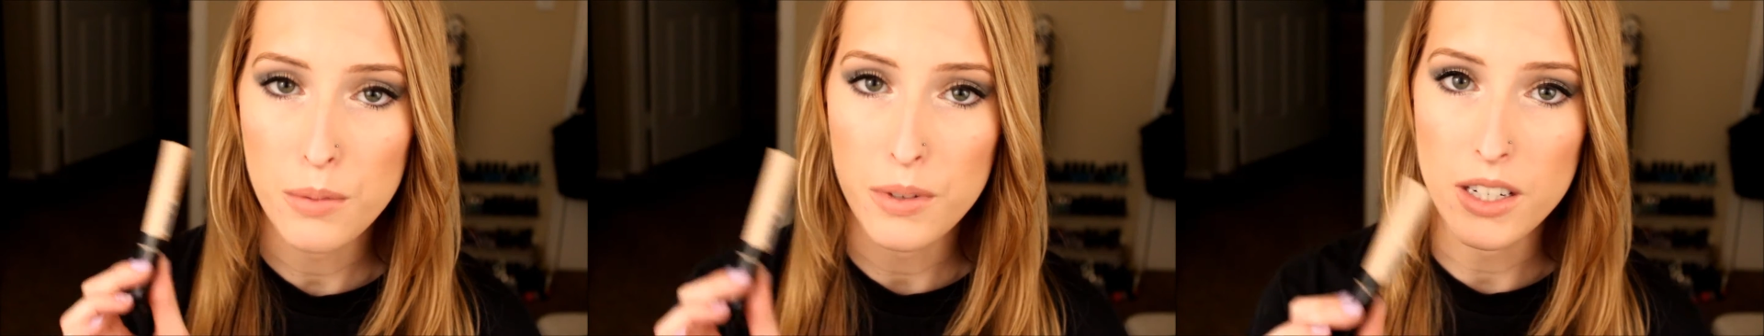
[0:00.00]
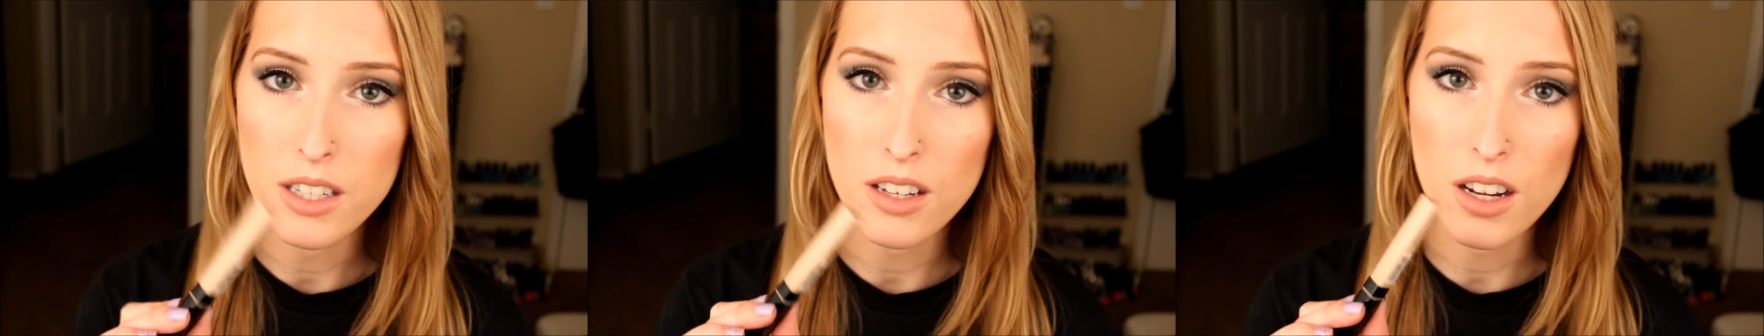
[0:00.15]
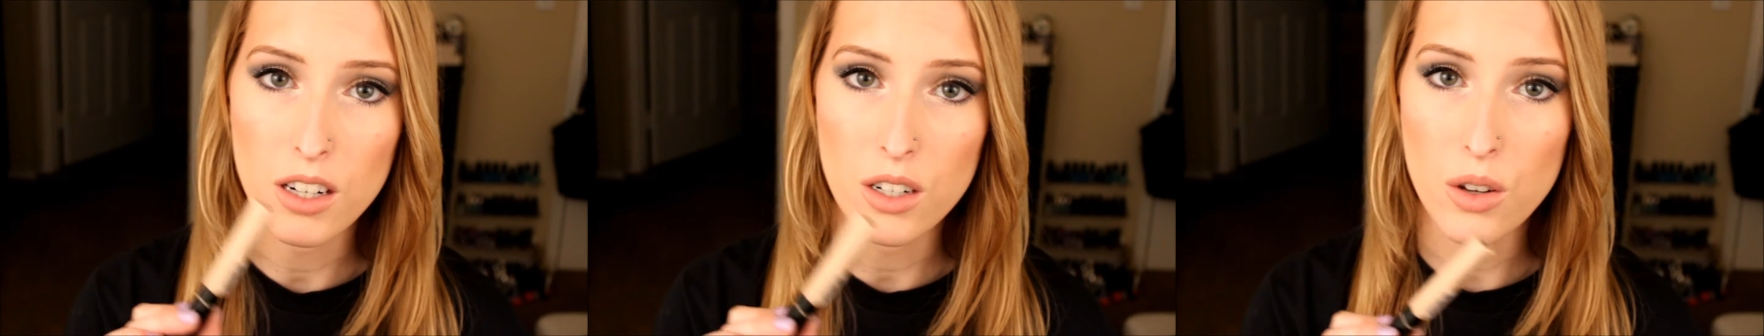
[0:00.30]
but
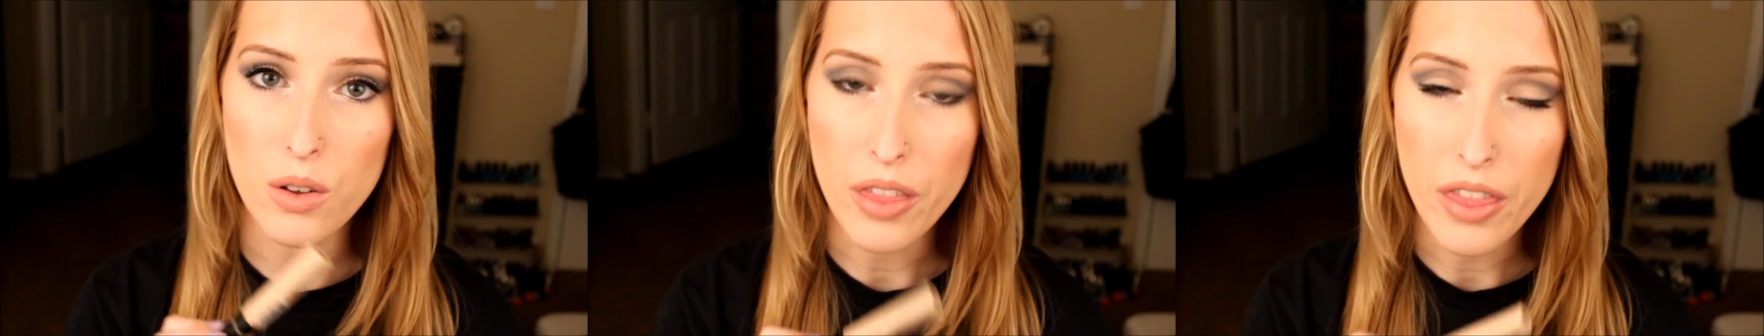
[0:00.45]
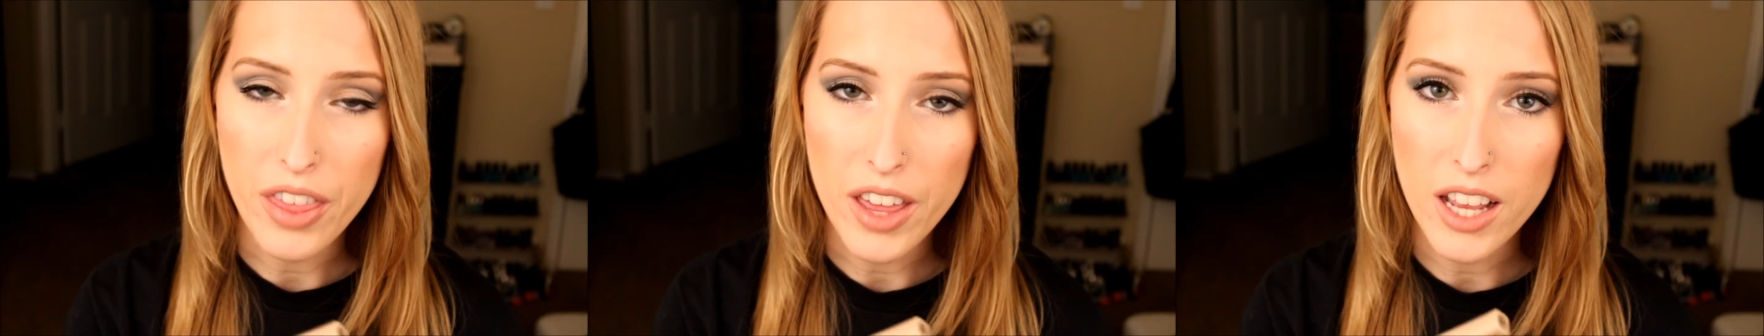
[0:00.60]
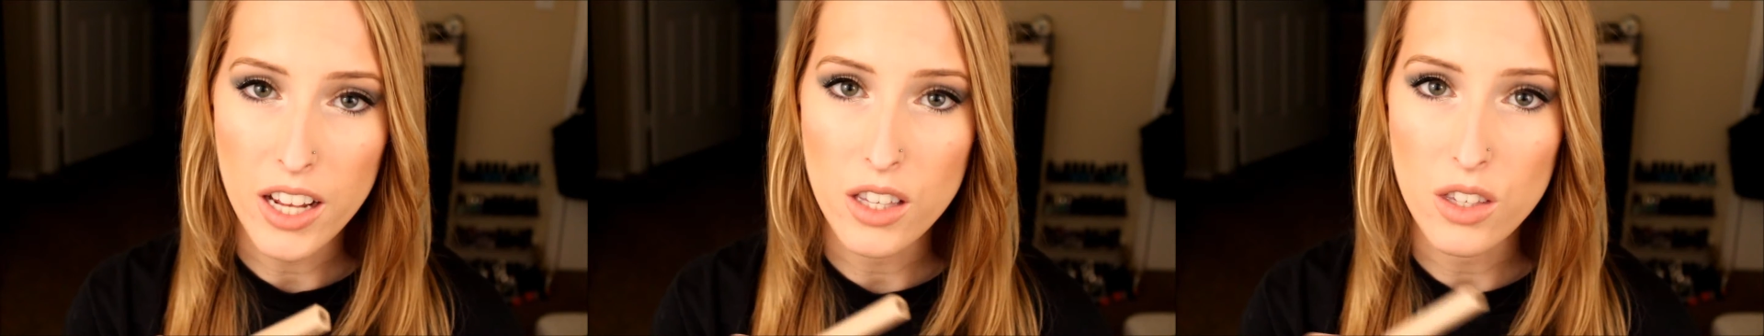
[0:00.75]
it's not too
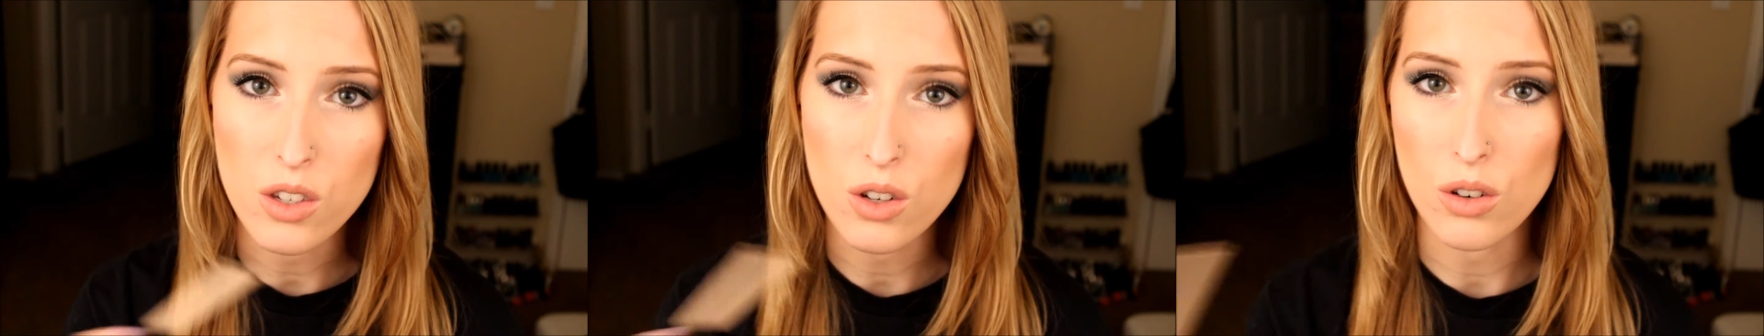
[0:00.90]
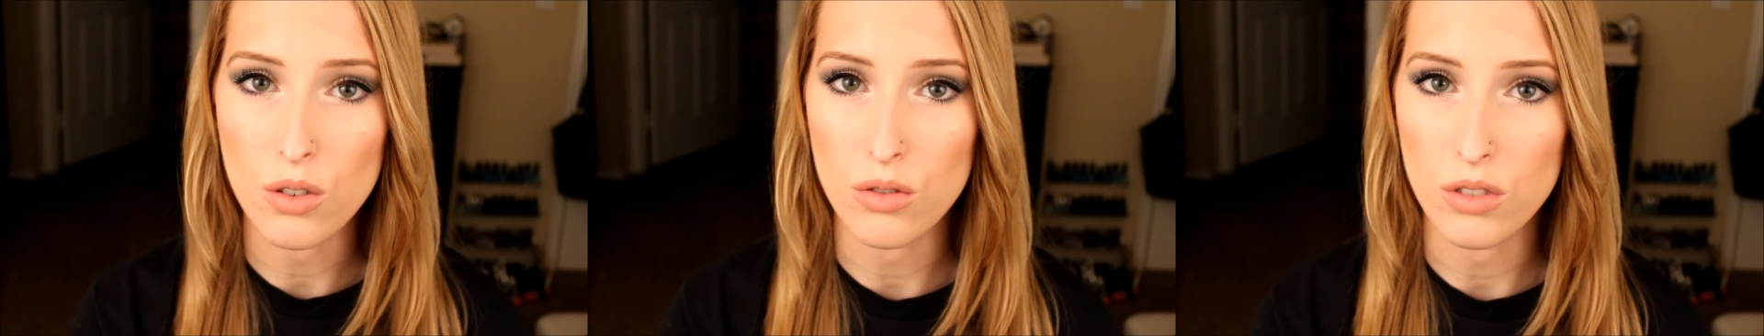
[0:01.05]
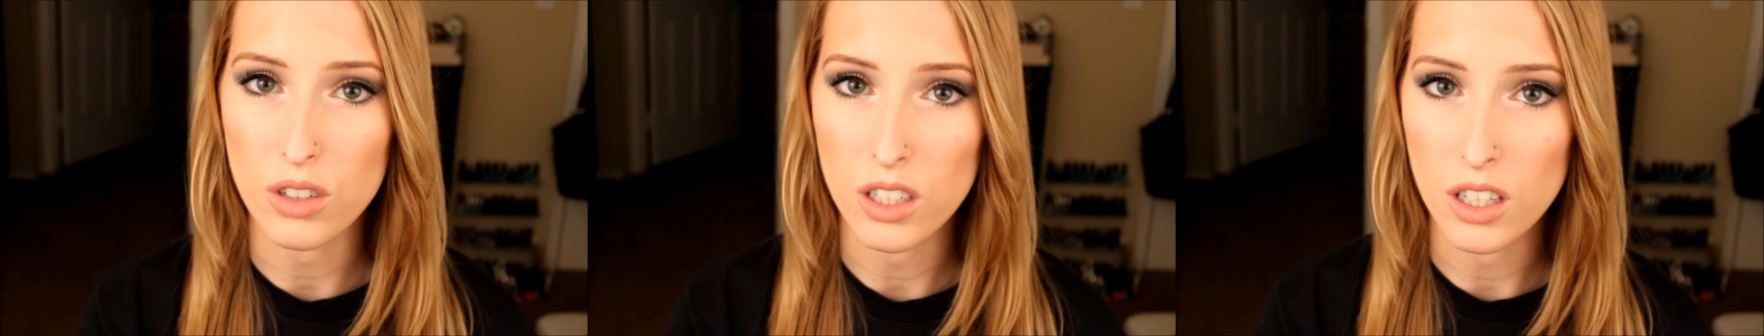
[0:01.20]
thin,
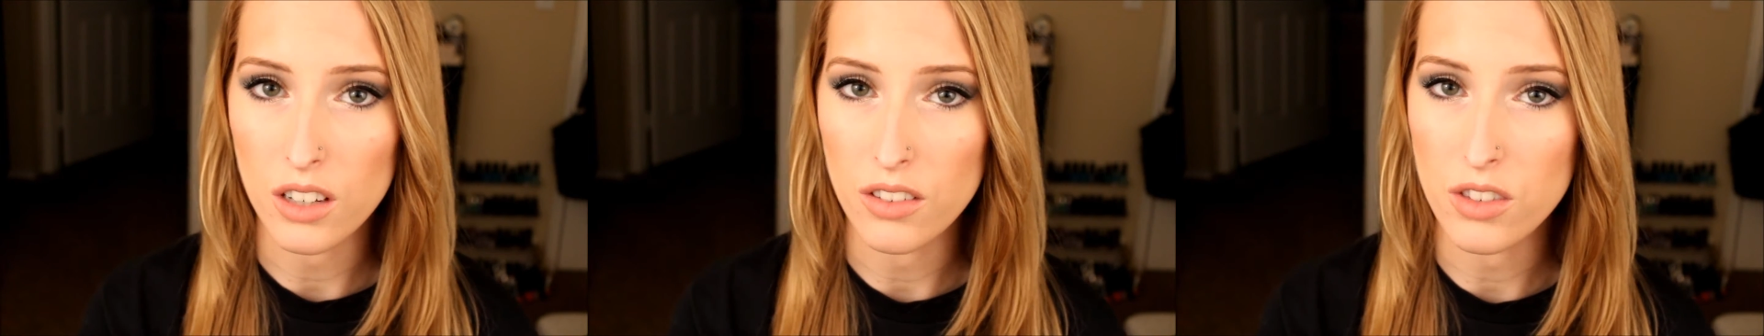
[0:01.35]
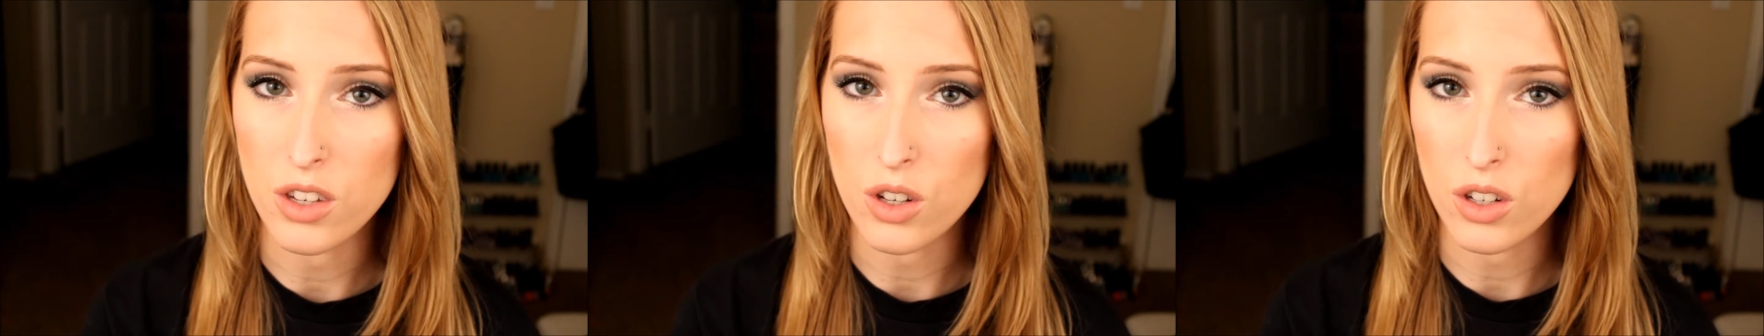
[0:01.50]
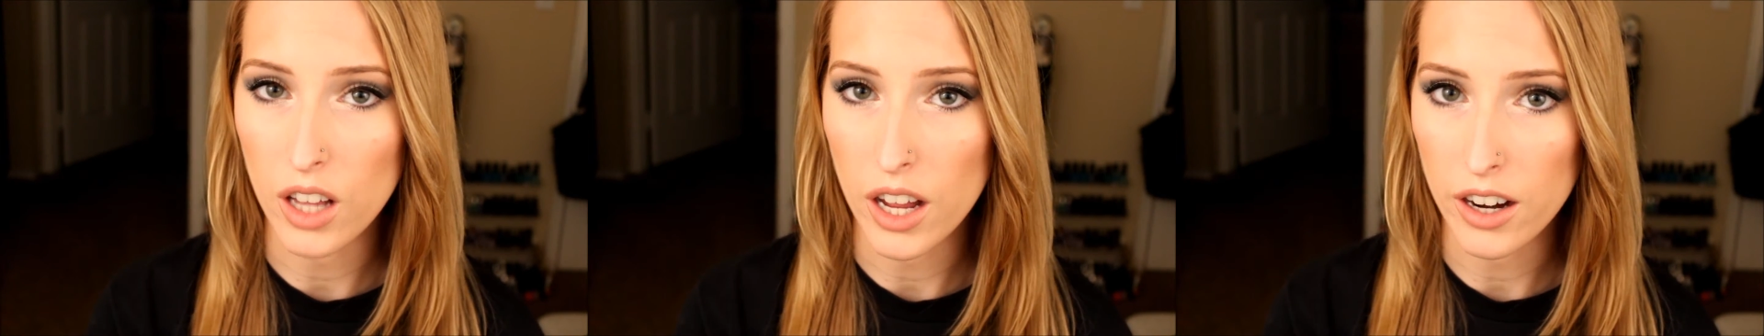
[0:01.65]
so it really
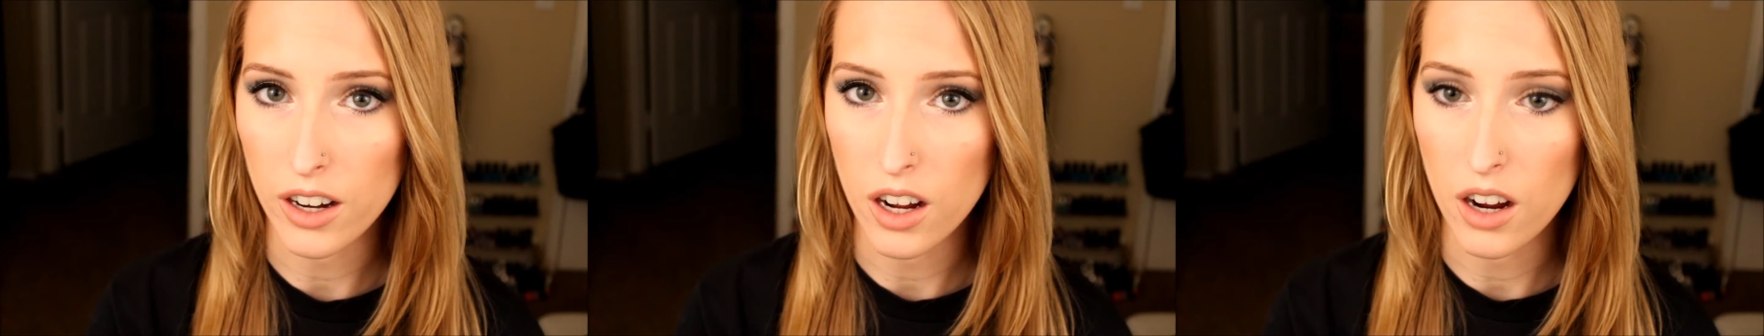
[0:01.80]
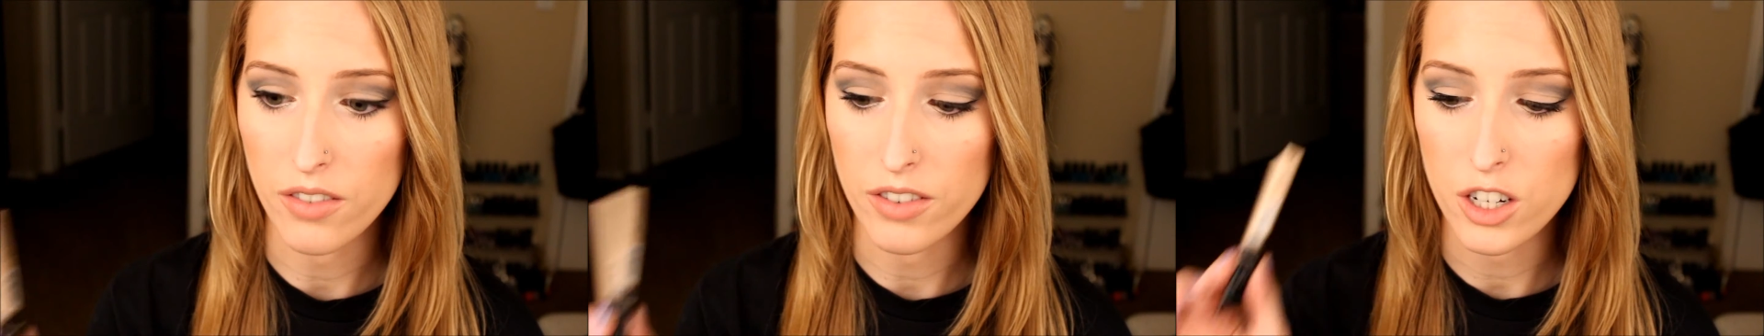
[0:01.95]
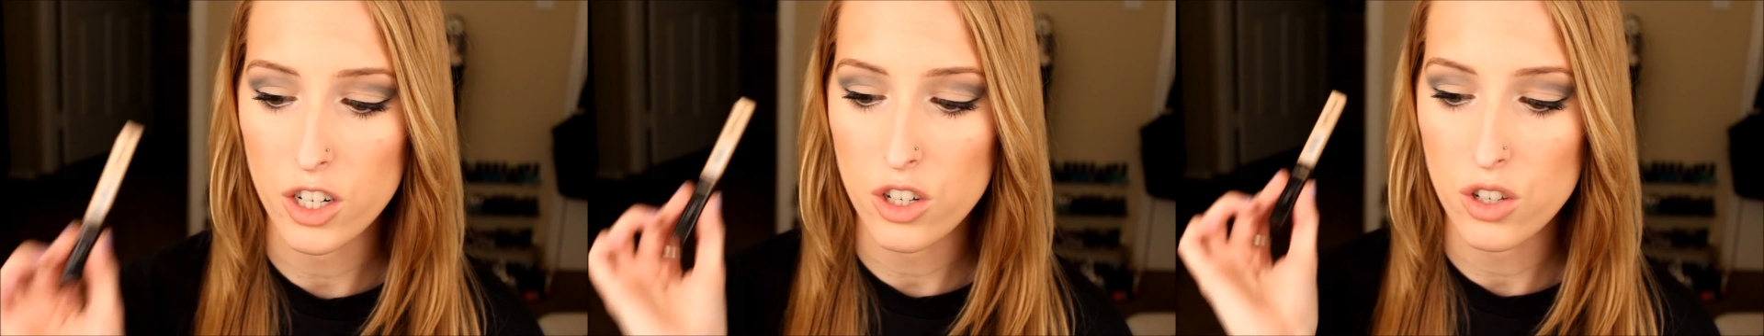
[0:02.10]
gives you a lot of
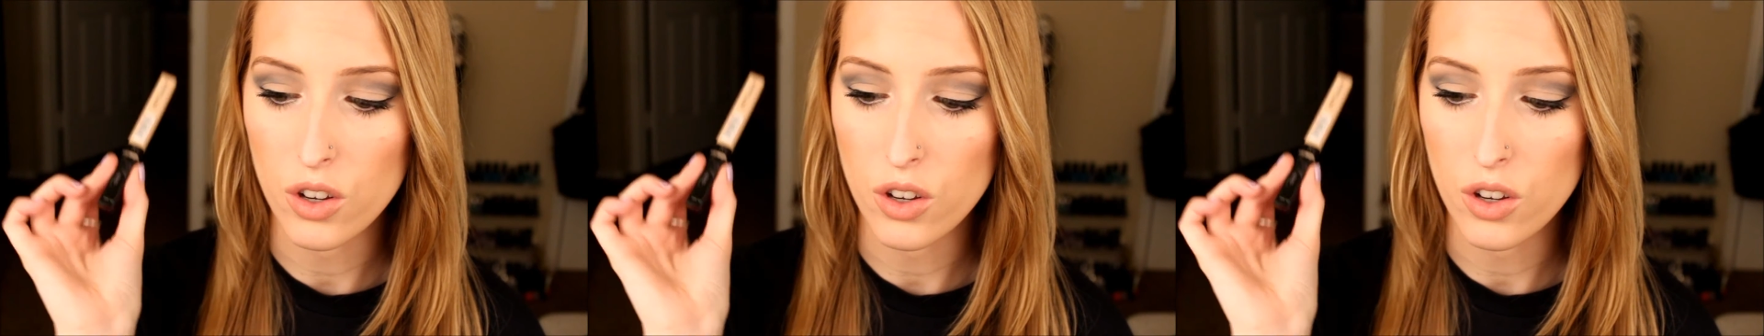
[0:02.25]
coverage.